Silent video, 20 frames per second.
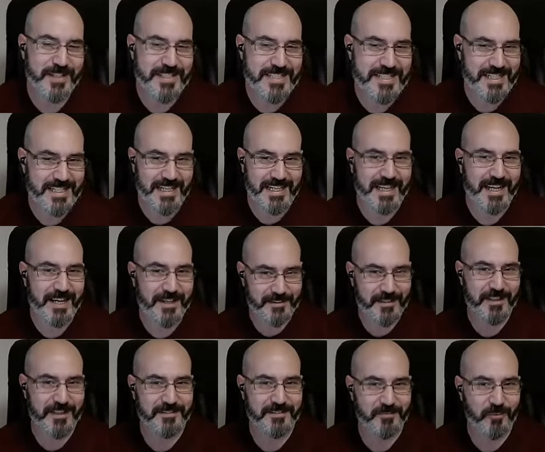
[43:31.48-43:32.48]
fascinated because
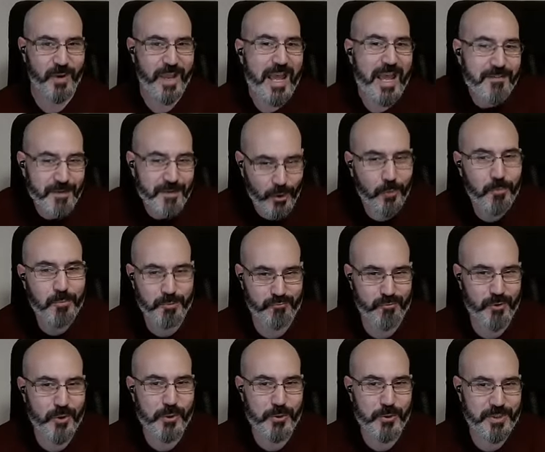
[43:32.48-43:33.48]
we have a common
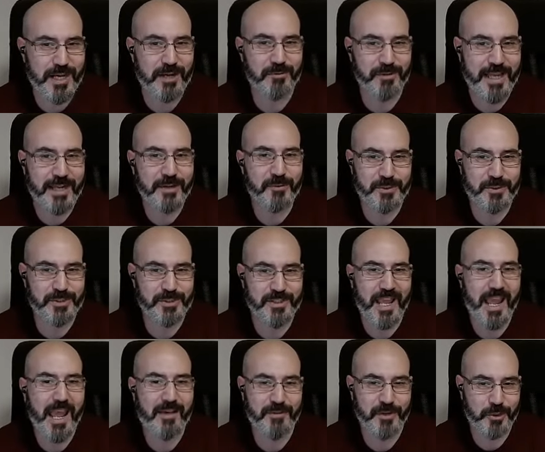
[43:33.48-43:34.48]
root. Our languages
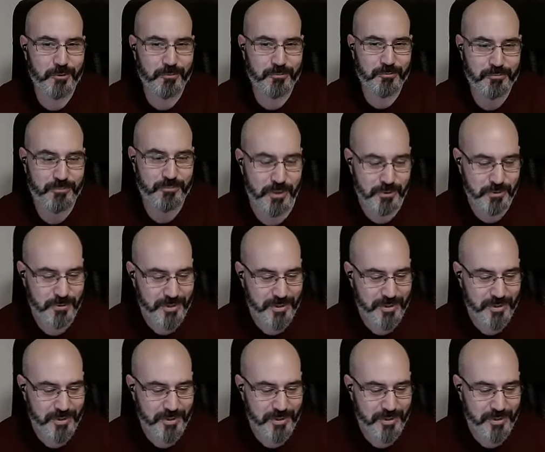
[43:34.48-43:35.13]
have a common root.